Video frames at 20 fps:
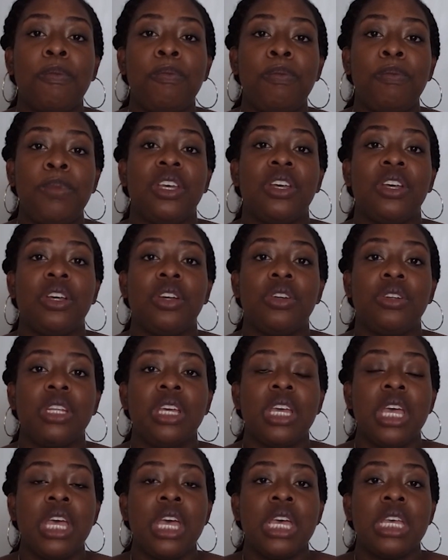build
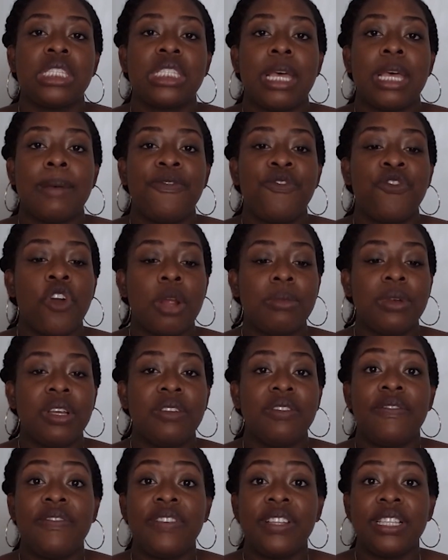some form
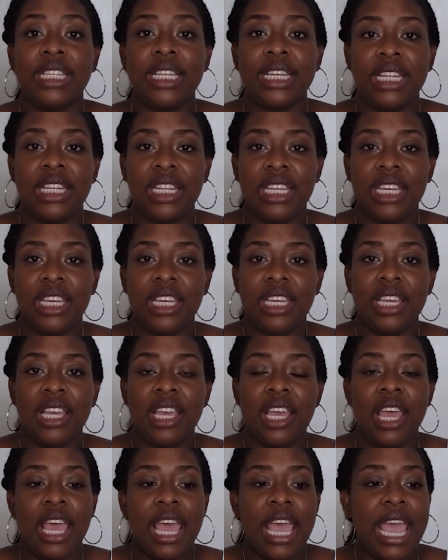of validity
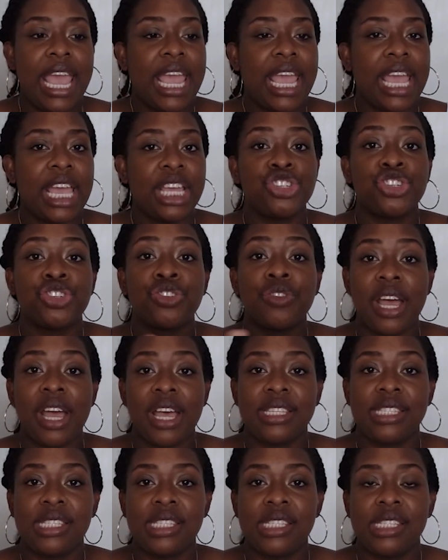and
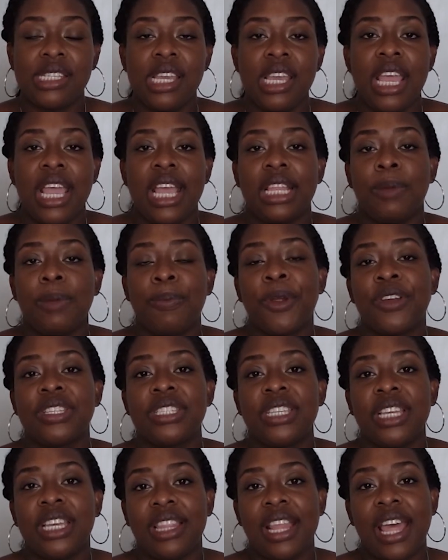trust in the
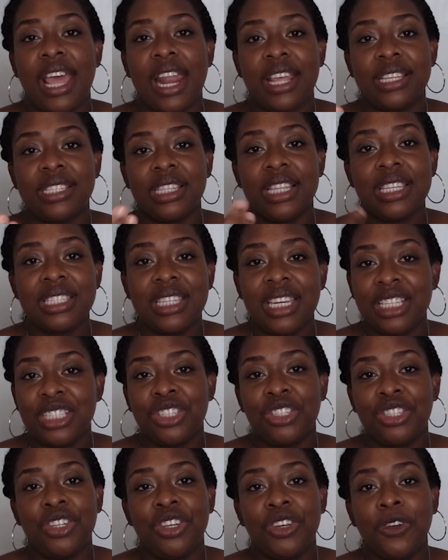person that is listening
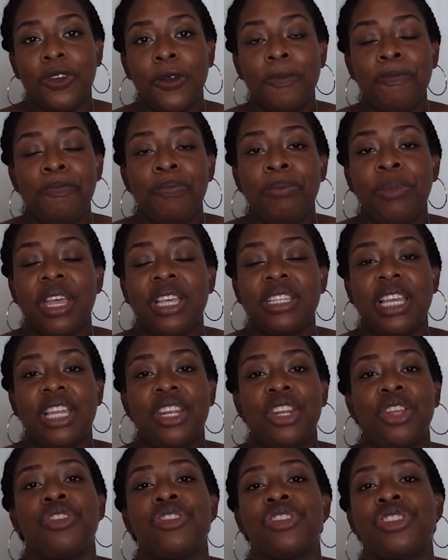to you, because they
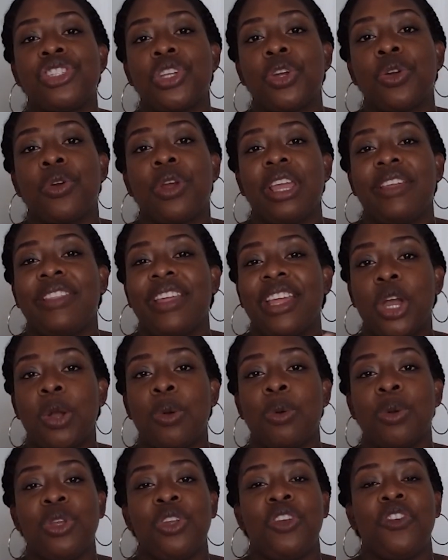know your story, they
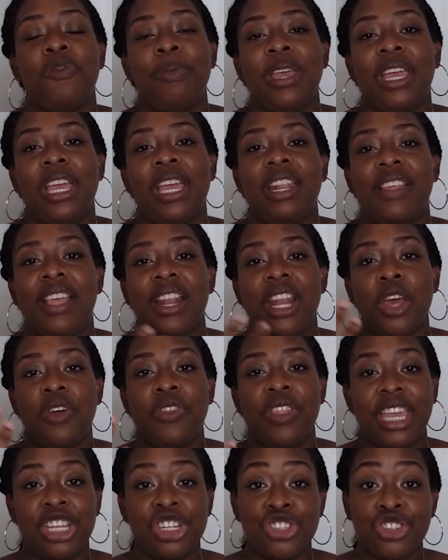know where you've been, and they know
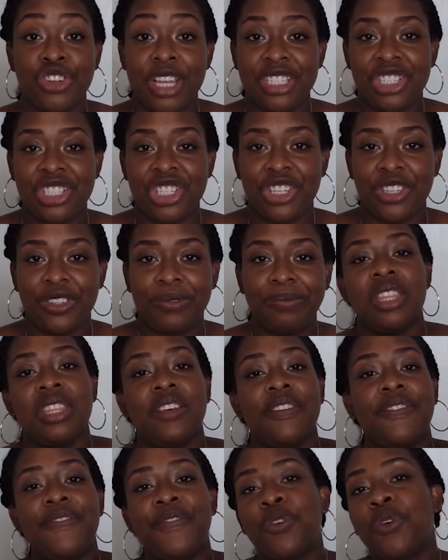they can trust you.
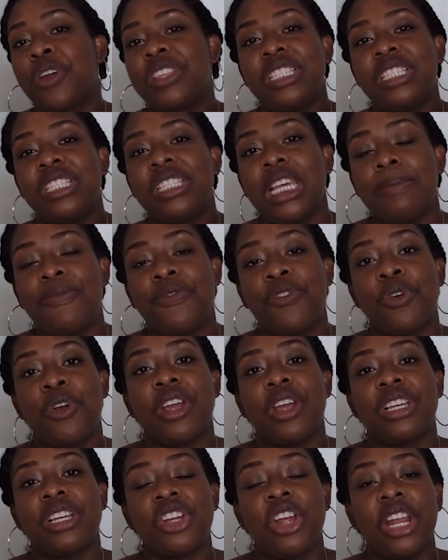The fourth tip for
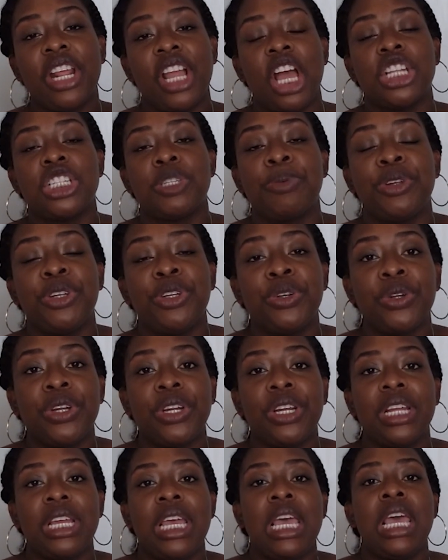a starting
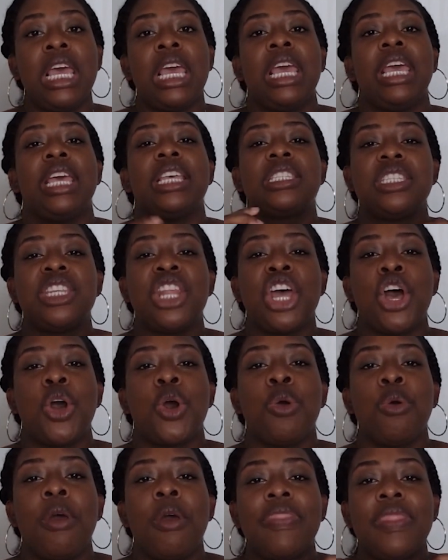entrepreneur is
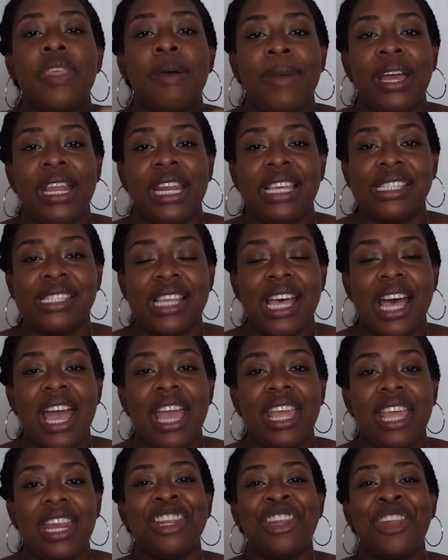know the money
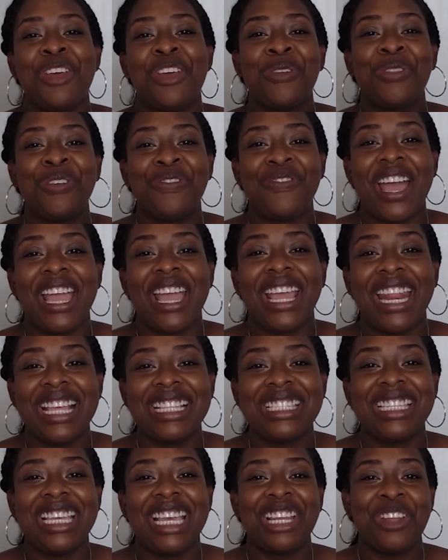side. Know the
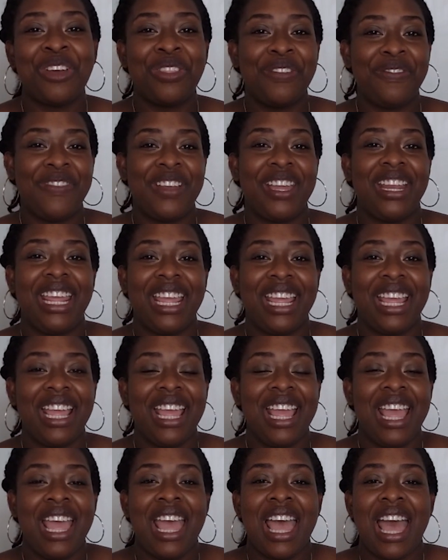financing, know the funding.
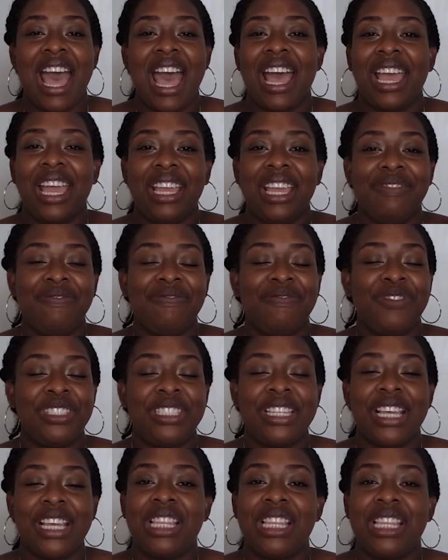I
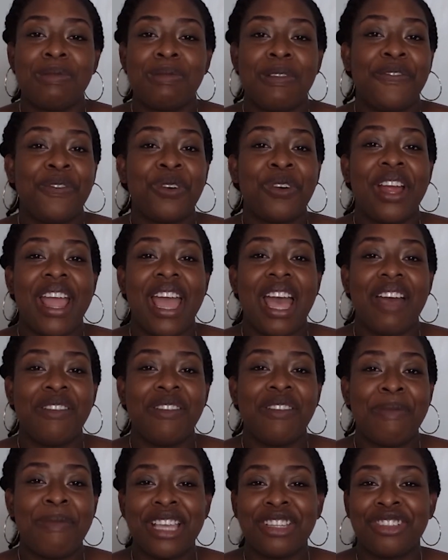said this before, I have
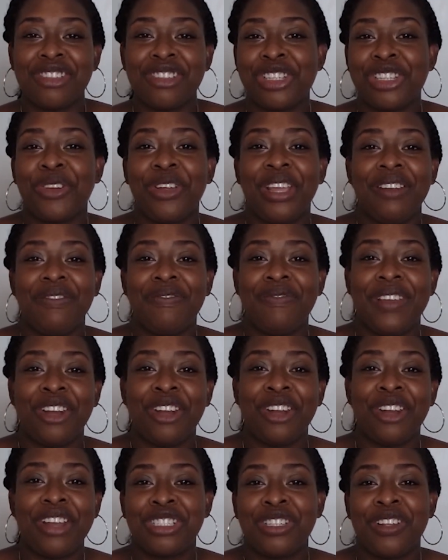a master's degree in
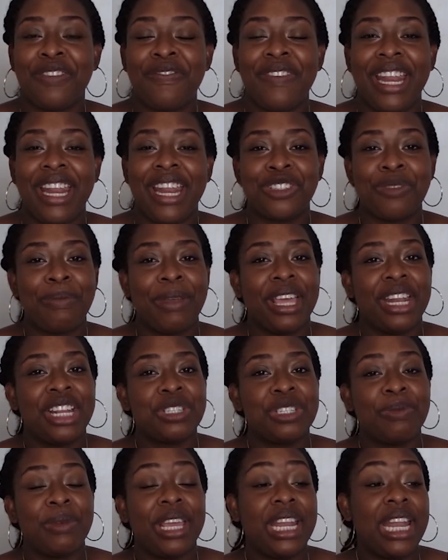international financial
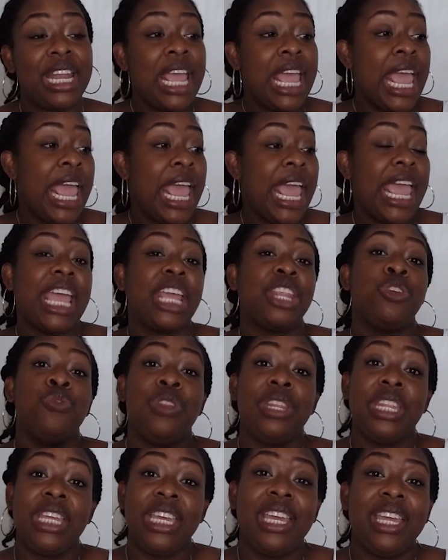management, and you
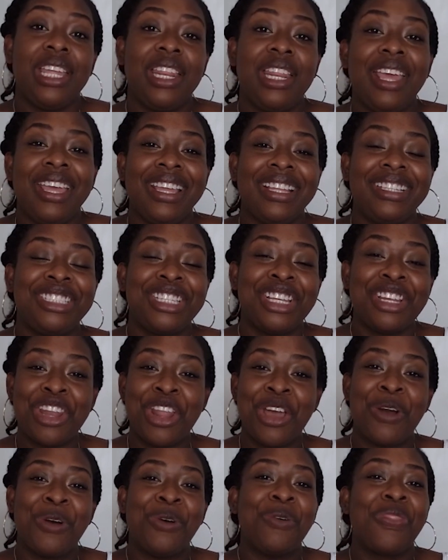need to
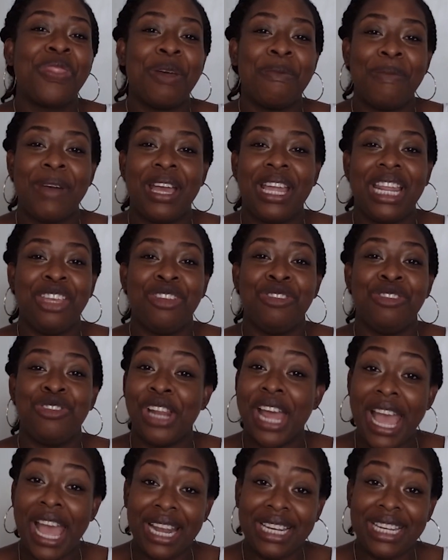know the money. You do
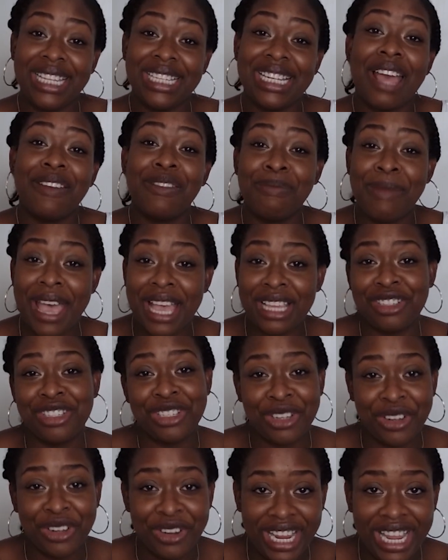not need to have a master's
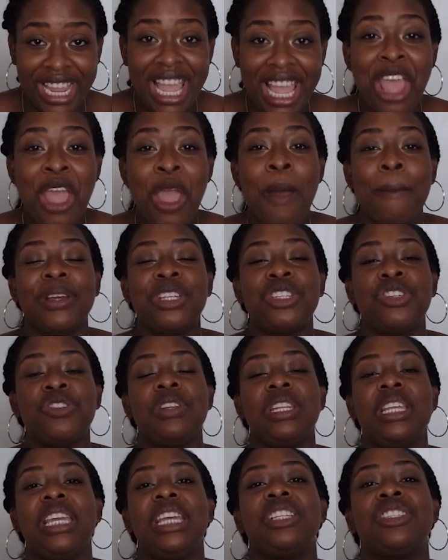degree, but you
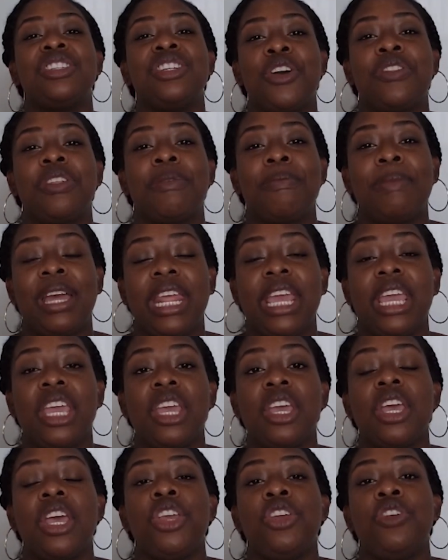need to know the money.
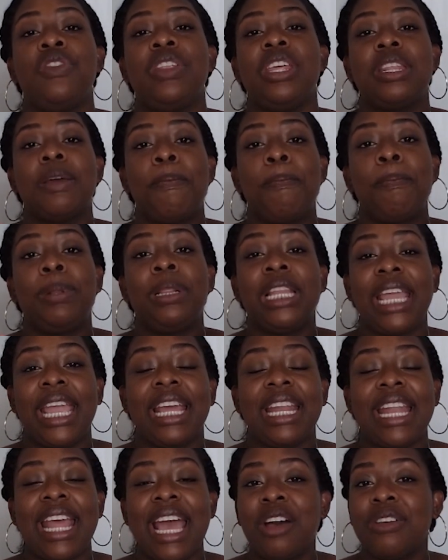You need to
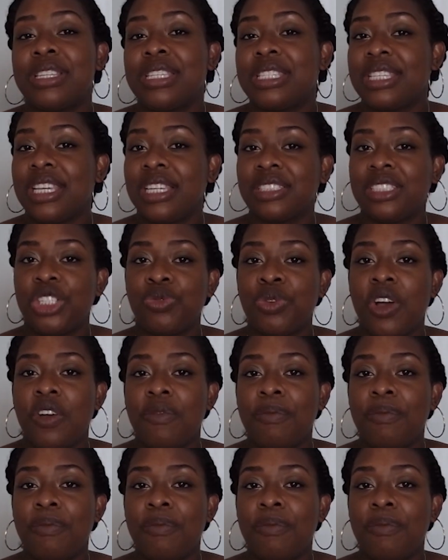plan out 6 to 12